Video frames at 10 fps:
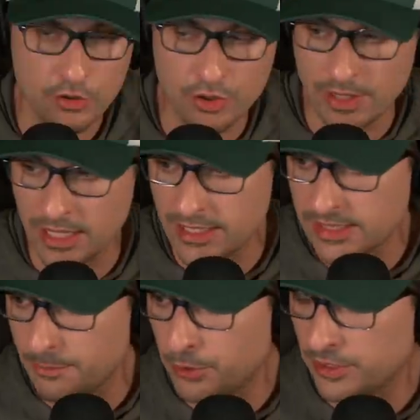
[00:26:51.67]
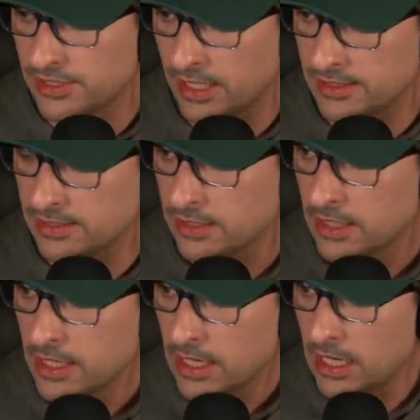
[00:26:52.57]
Do you realize that puts us
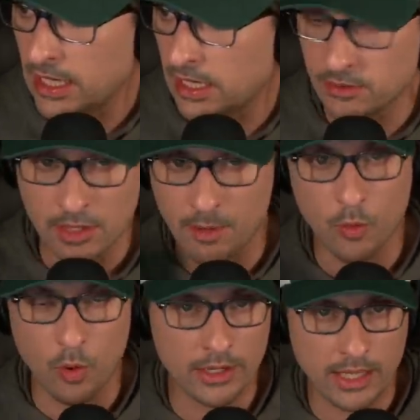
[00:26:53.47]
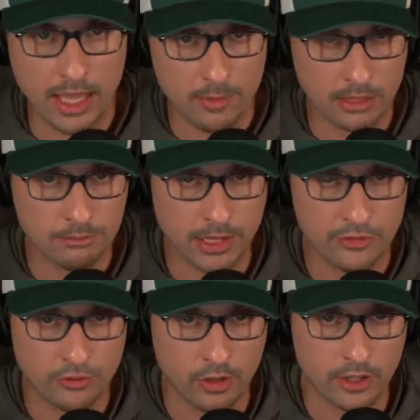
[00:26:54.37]
uh, number one gaming
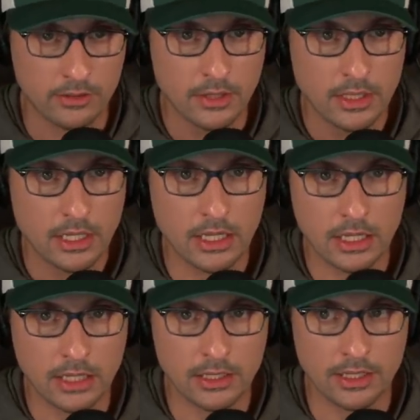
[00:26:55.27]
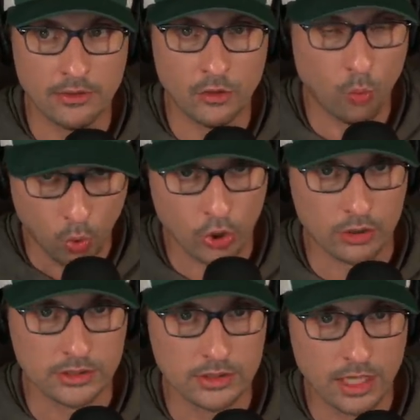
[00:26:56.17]
Patreon uh, in the
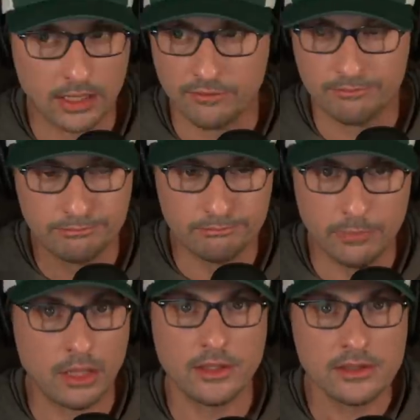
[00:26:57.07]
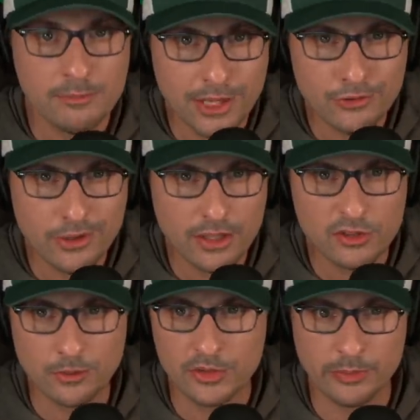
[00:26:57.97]
world out of millions of Patreon? I
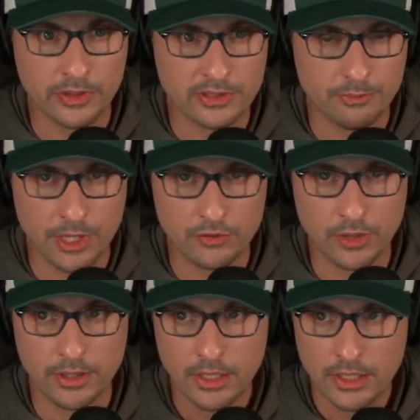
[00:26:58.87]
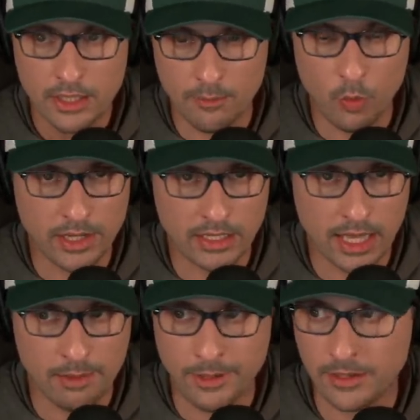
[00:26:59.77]
assume there's millions of Patreon. Number one in
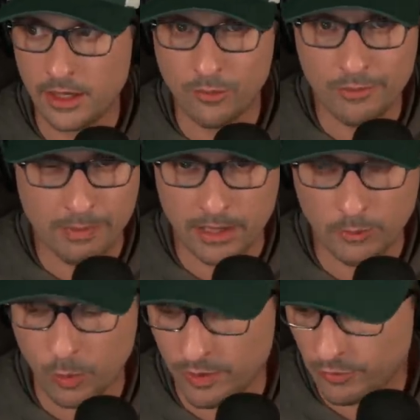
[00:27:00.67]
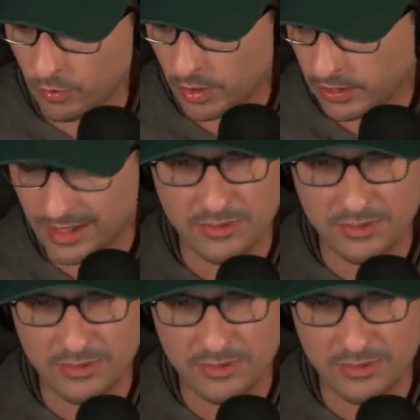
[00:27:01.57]
gaming. Uh, we've been number one for a while.